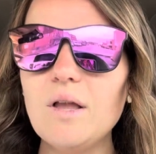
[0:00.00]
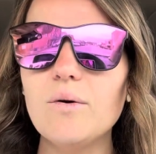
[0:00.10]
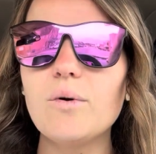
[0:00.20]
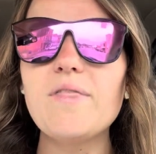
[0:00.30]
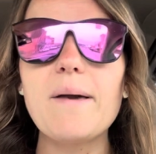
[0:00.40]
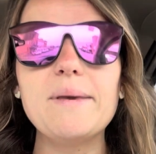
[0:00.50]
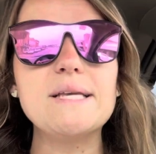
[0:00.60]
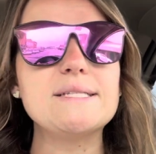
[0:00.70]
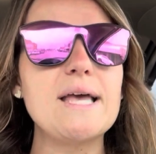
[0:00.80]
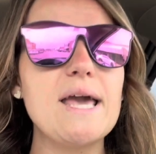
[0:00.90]
With that
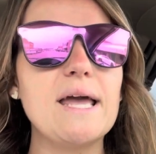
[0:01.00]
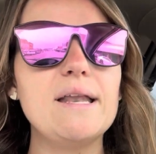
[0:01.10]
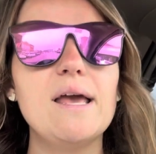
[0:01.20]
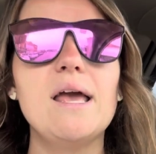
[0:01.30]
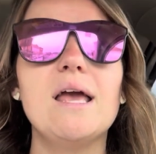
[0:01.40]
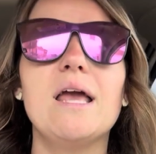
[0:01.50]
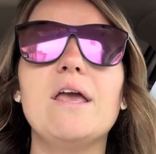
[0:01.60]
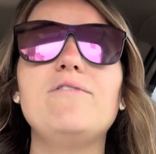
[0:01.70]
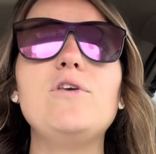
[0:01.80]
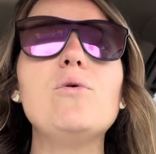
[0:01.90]
being said,
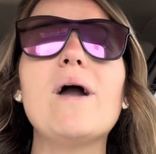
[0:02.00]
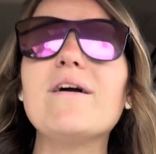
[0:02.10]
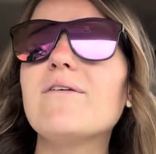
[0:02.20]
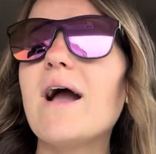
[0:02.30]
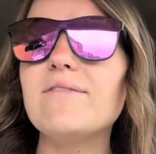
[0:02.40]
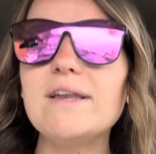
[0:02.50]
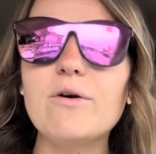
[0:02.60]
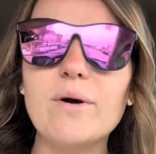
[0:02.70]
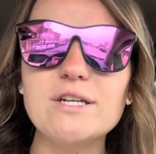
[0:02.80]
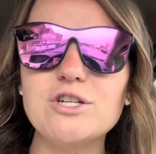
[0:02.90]
if you ever have any
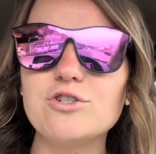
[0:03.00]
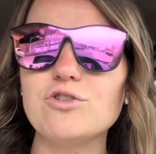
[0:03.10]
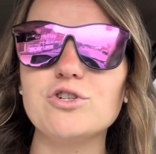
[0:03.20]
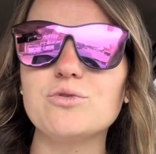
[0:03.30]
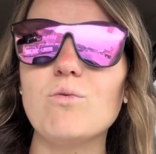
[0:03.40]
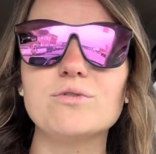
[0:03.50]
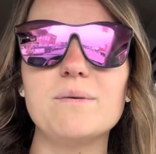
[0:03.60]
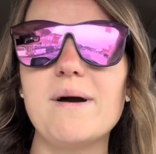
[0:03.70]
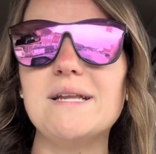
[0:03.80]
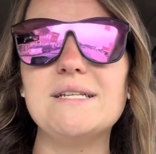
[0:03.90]
questions or just want
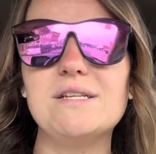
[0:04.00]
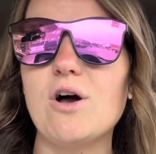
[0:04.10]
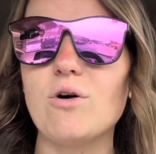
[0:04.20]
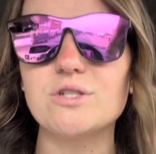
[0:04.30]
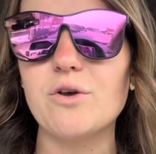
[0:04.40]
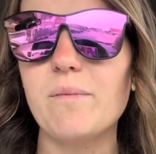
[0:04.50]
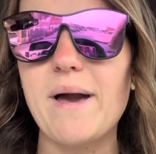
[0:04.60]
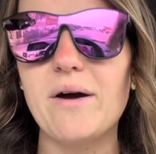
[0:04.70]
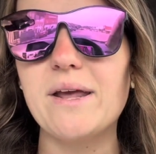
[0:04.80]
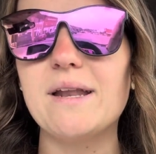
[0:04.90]
somebody to talk to
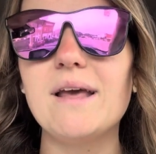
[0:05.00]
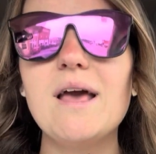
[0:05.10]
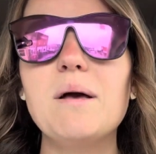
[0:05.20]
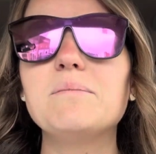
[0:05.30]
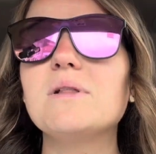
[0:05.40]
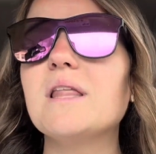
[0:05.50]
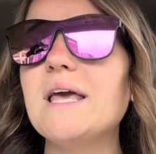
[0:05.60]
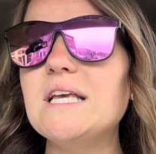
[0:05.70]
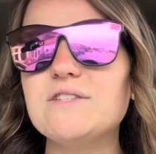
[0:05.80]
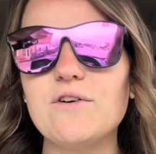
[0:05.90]
about it,
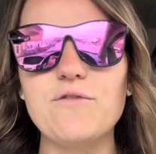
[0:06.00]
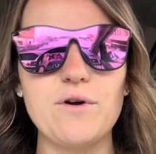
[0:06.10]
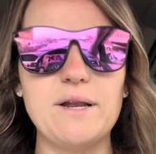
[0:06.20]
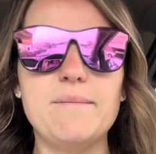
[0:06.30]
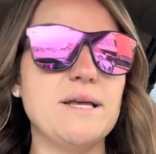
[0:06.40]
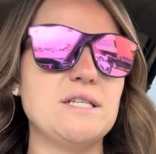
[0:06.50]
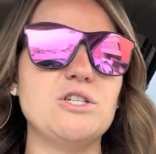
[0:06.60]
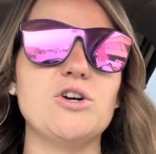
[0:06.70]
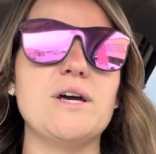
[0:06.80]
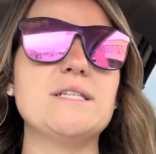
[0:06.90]
please feel free to
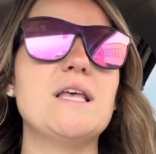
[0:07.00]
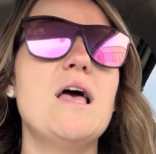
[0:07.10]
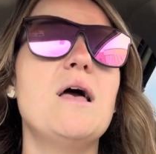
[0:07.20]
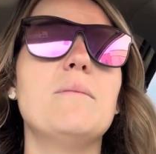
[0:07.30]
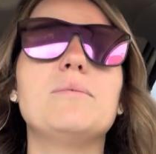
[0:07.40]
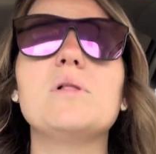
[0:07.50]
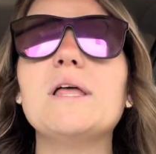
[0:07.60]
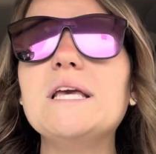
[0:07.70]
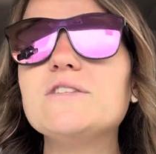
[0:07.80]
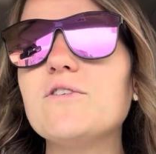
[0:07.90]
message us.
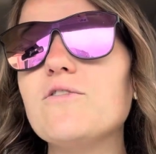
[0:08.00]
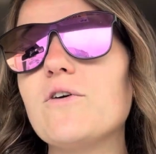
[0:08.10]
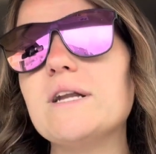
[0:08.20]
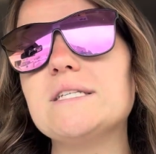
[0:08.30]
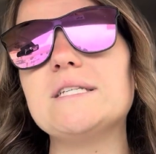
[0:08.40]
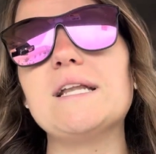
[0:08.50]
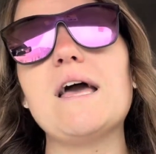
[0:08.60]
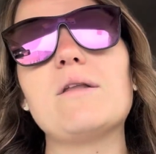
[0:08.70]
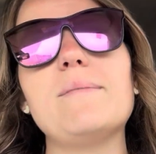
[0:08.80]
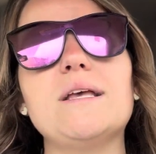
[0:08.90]
Please feel free to send
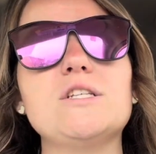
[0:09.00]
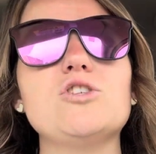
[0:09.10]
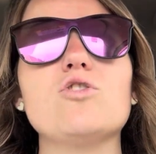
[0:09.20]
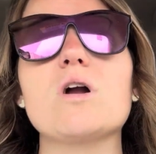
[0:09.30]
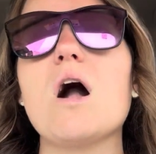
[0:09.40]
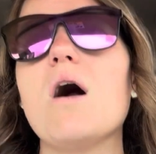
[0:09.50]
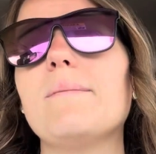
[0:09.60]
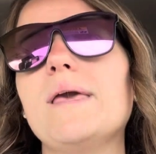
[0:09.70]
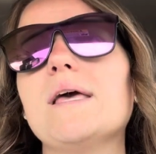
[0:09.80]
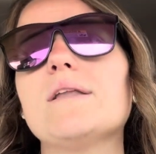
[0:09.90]
out a message or
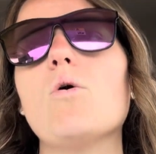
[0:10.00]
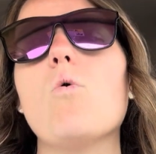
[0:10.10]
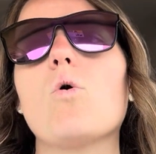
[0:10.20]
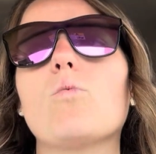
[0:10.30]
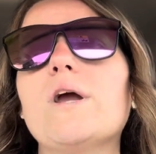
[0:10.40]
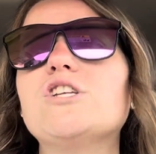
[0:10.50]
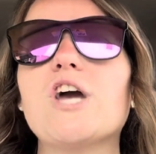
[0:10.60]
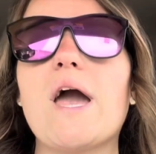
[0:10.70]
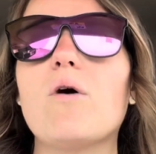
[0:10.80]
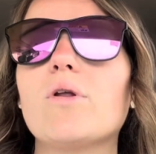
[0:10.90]
comment or reach
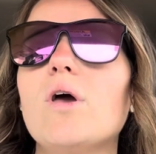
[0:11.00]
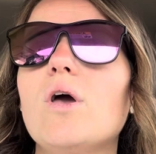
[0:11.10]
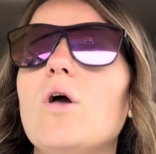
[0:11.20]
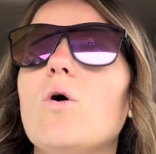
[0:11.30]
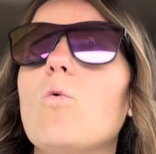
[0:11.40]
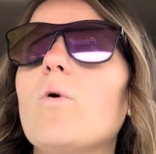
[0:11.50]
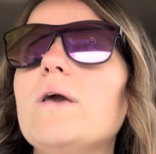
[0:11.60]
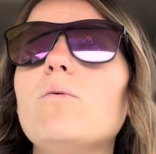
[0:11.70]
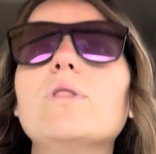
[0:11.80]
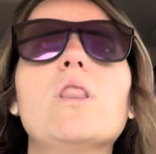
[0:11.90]
out.
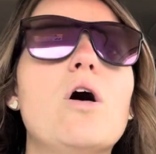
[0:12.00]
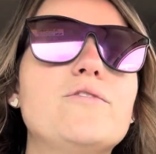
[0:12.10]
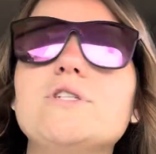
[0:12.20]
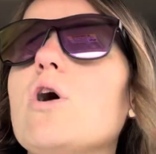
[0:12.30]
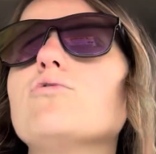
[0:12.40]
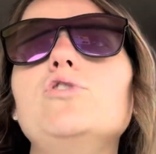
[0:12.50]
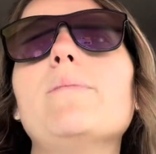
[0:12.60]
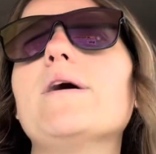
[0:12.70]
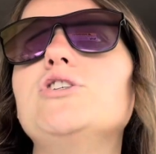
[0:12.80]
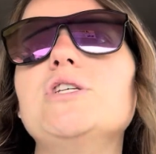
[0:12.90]
We would love to talk to you
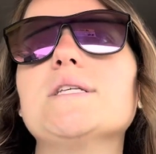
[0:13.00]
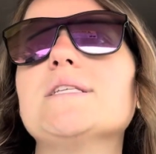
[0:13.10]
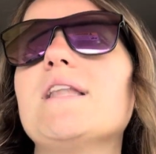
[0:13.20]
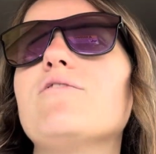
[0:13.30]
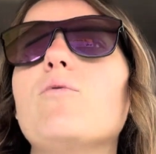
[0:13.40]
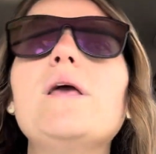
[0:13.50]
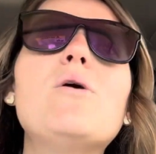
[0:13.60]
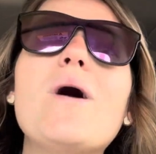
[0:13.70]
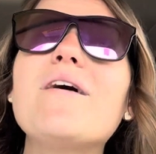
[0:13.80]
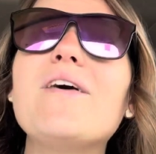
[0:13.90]
about Jesus. And if we
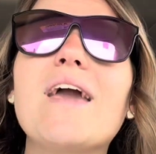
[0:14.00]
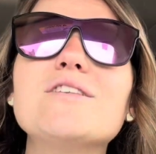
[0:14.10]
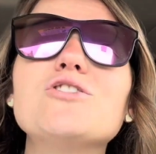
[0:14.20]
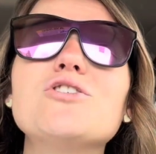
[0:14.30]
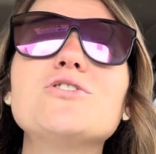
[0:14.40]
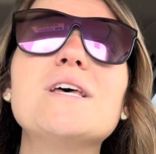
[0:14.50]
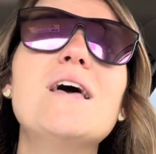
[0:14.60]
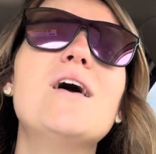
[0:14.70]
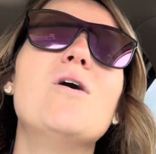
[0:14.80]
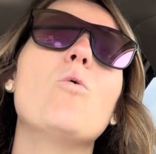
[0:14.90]
don't have the answers,
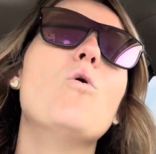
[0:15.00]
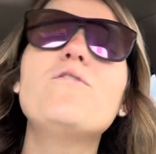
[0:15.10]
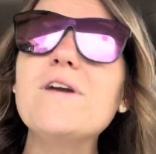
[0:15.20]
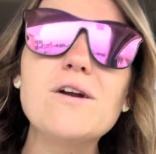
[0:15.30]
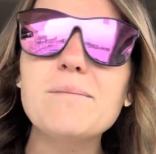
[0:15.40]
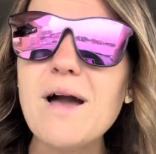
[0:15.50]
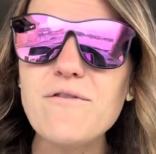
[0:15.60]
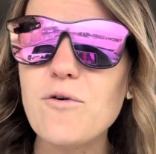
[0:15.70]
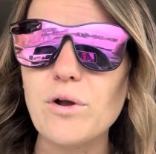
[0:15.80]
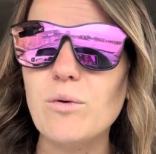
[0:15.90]
we'll figure them
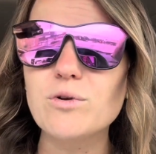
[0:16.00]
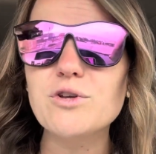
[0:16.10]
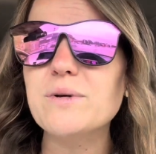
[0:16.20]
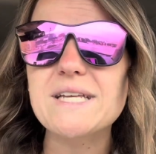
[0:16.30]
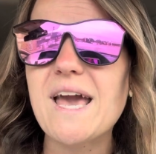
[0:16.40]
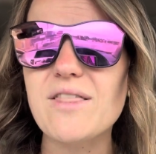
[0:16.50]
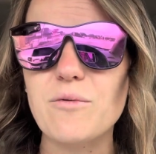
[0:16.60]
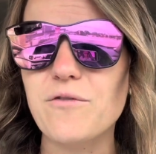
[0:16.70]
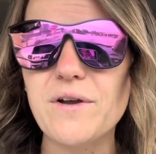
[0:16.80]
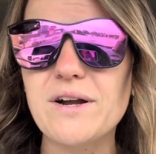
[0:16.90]
out for you. We'll do it together.
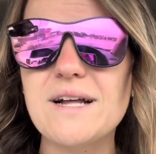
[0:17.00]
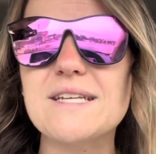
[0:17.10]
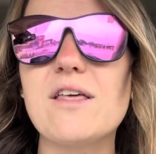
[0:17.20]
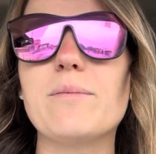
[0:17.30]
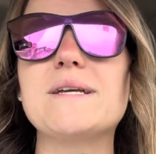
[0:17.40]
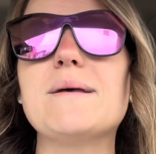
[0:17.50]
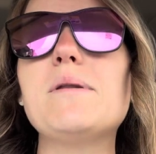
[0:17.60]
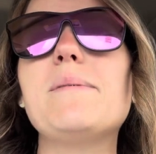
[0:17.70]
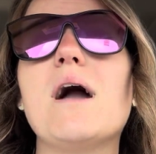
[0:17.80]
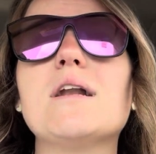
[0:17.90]
We'll figure it out together. Because I'm going
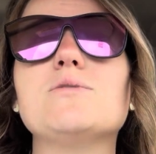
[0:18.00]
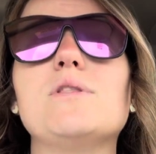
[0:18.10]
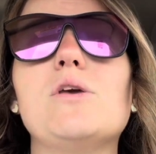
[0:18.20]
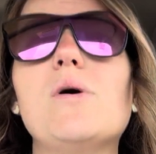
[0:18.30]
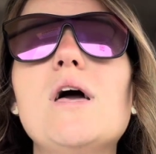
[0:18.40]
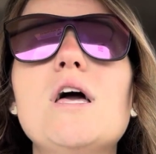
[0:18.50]
to be honest with you.